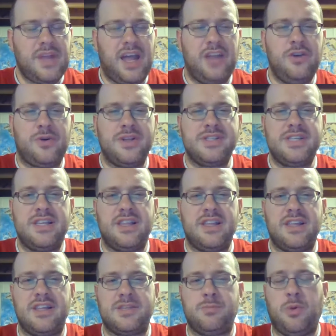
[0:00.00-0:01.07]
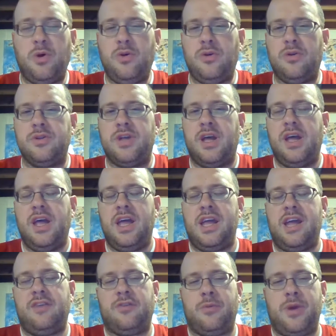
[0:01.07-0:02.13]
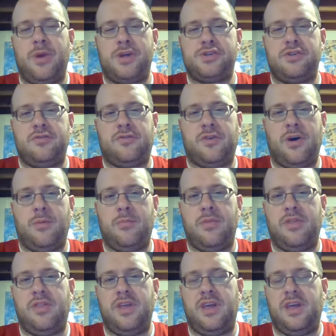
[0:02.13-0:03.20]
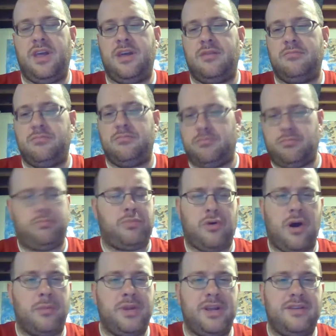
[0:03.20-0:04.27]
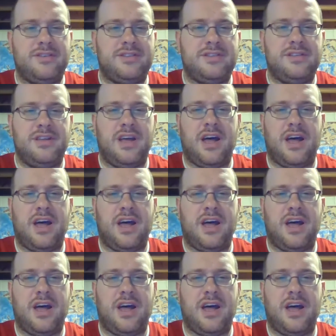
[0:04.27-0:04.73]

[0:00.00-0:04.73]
And you can see that it's pulled information from the prominent